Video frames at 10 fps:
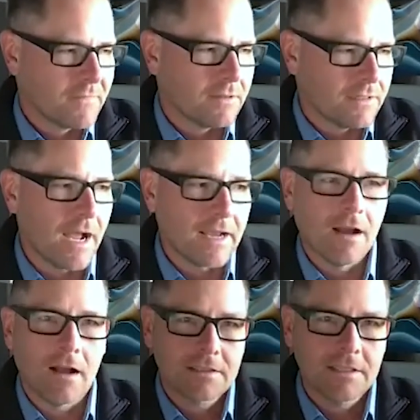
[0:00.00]

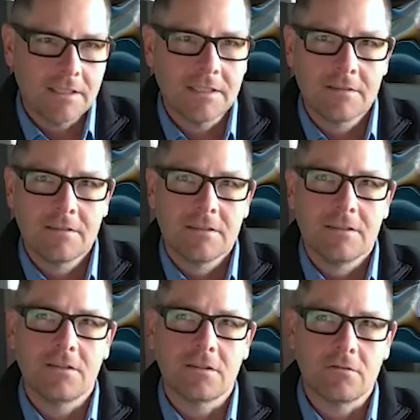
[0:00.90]
diagnostic,
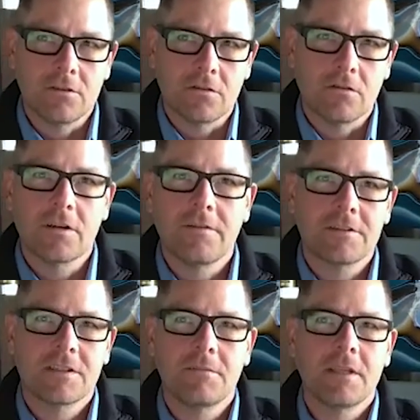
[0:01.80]
you're looking for
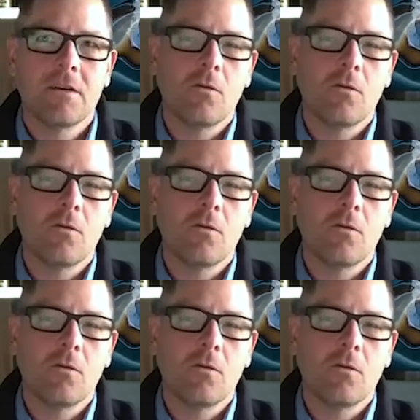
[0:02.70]
something,